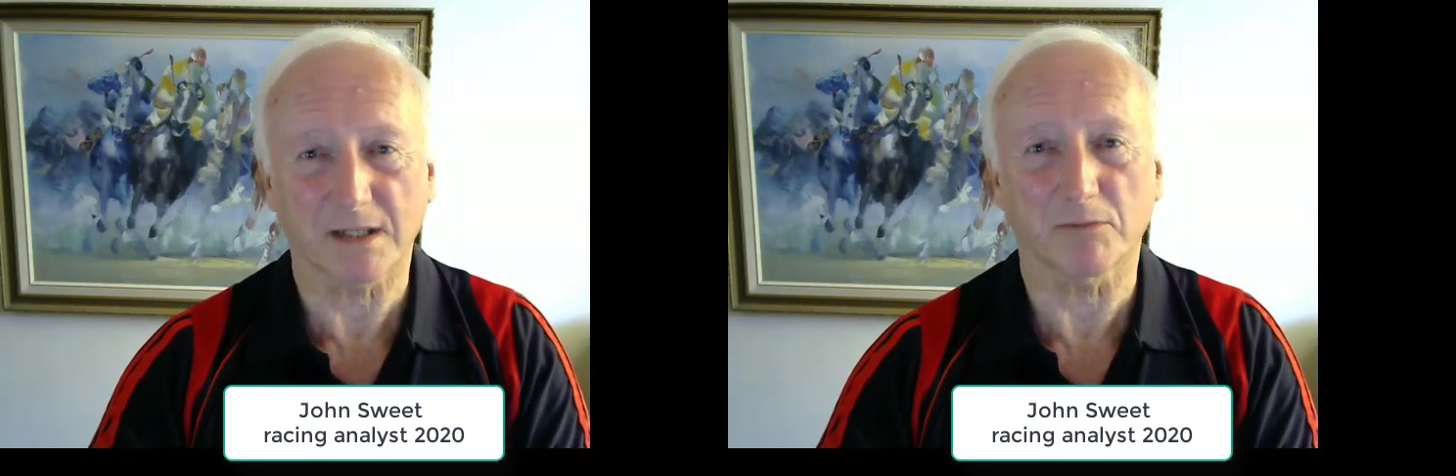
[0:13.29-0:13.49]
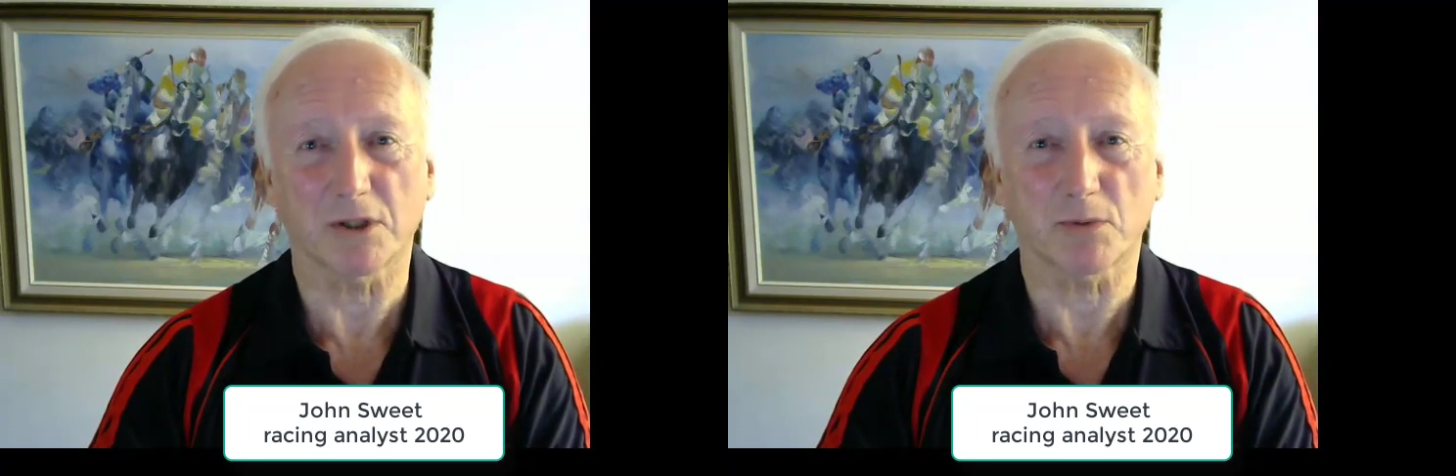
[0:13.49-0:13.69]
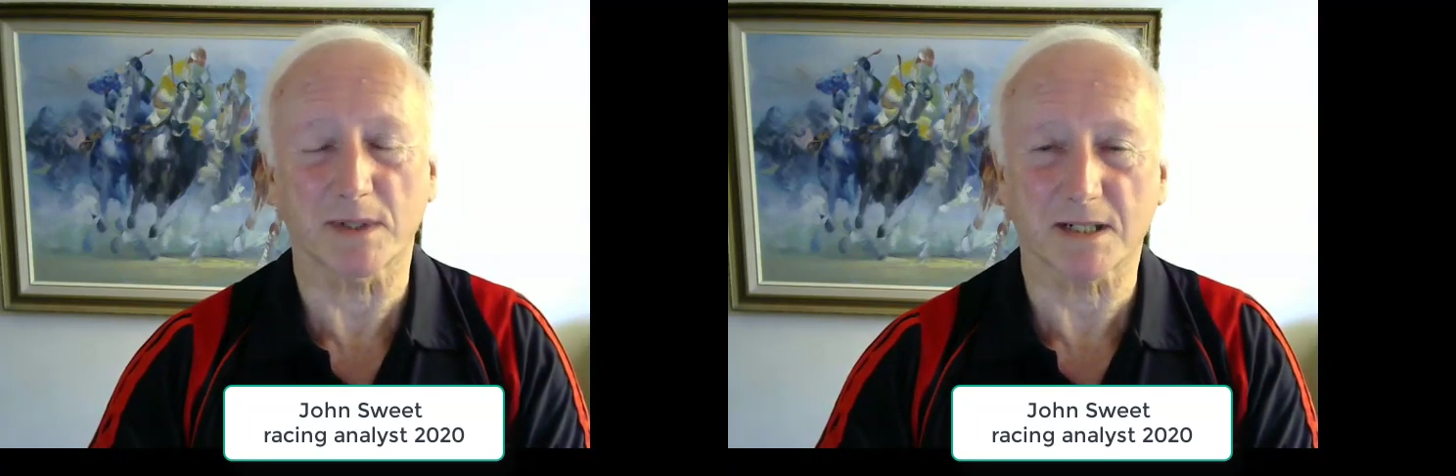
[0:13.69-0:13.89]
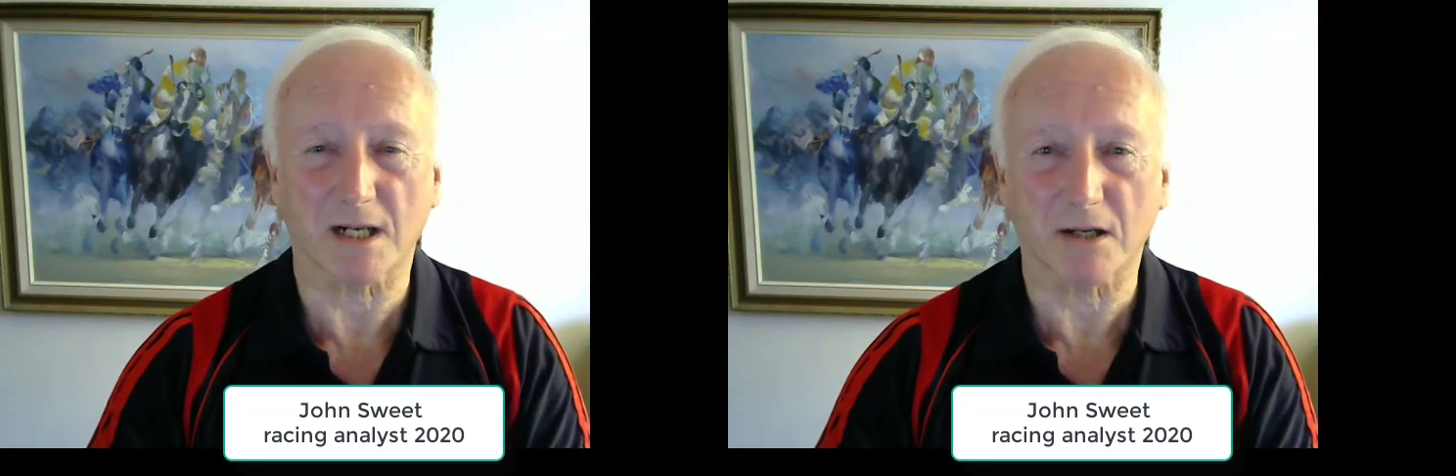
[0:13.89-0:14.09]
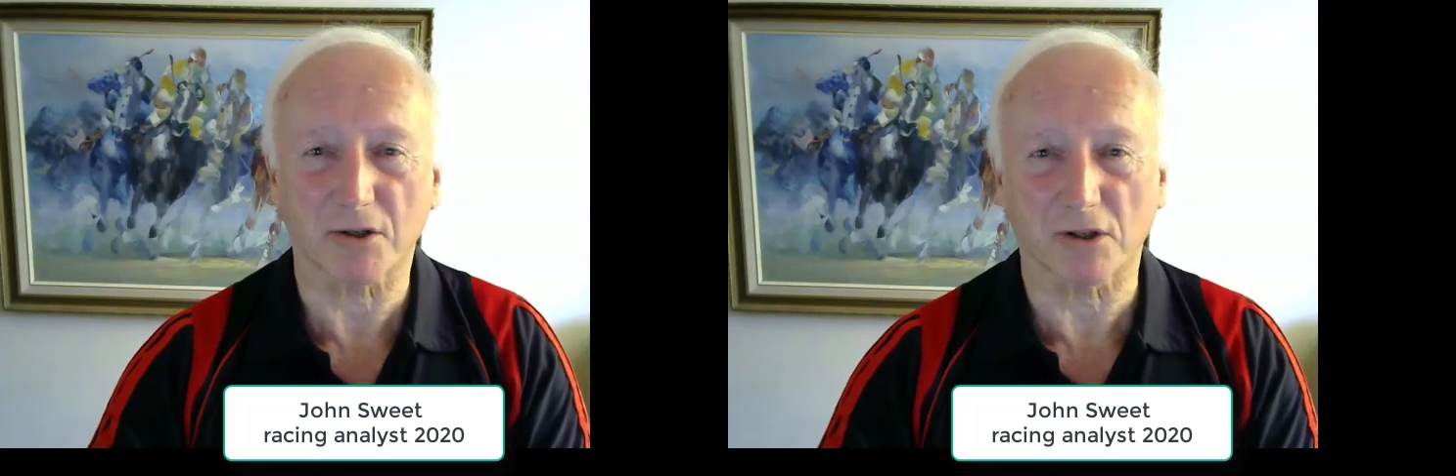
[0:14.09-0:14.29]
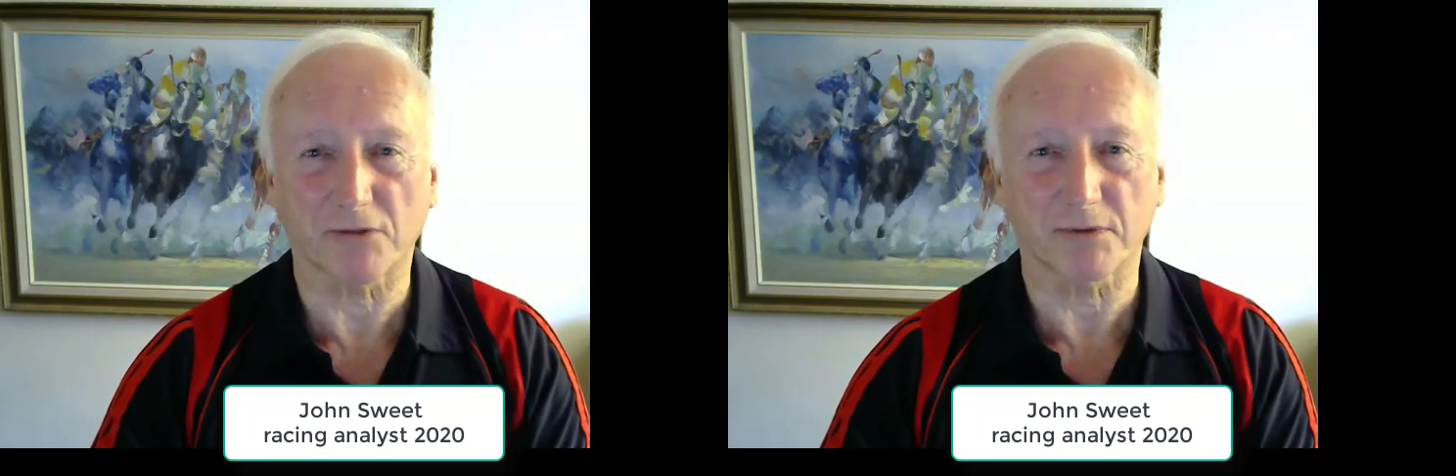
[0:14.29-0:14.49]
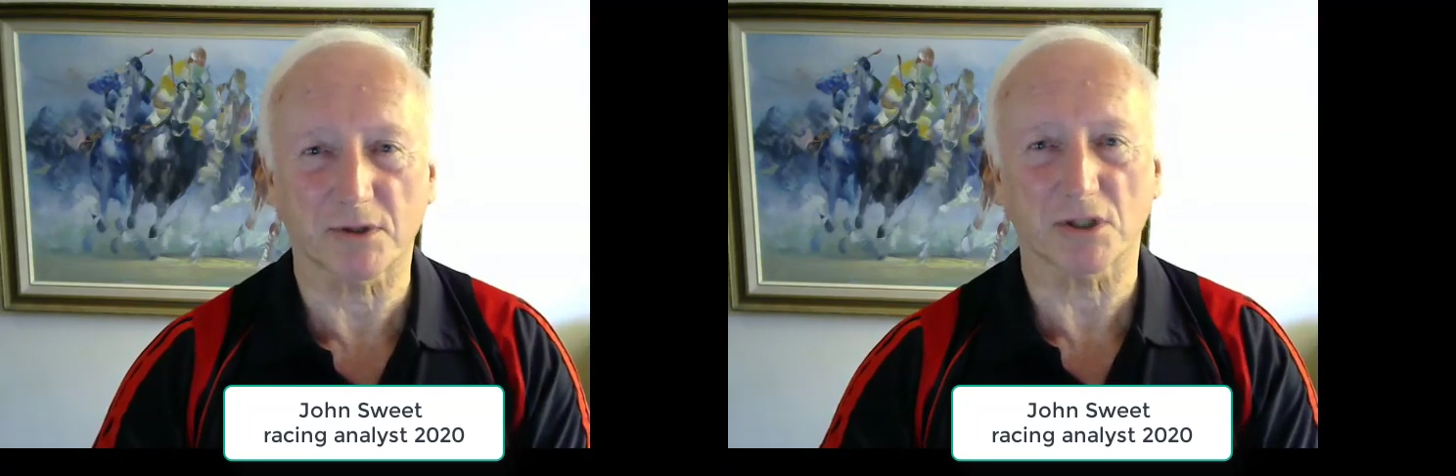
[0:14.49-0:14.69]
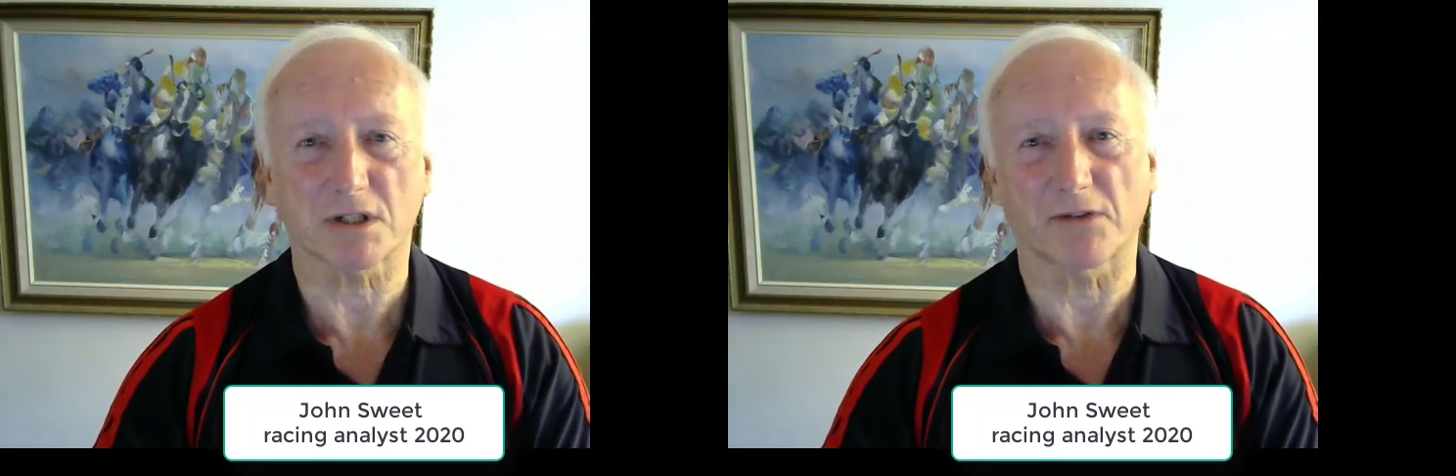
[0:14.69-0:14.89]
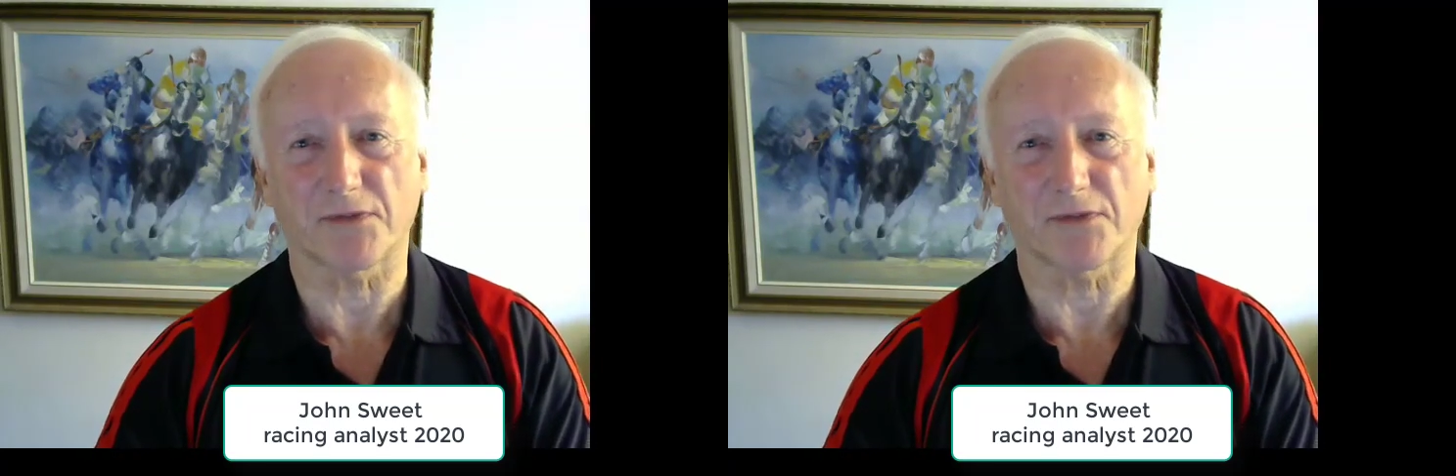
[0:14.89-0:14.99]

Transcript: which we started off with just a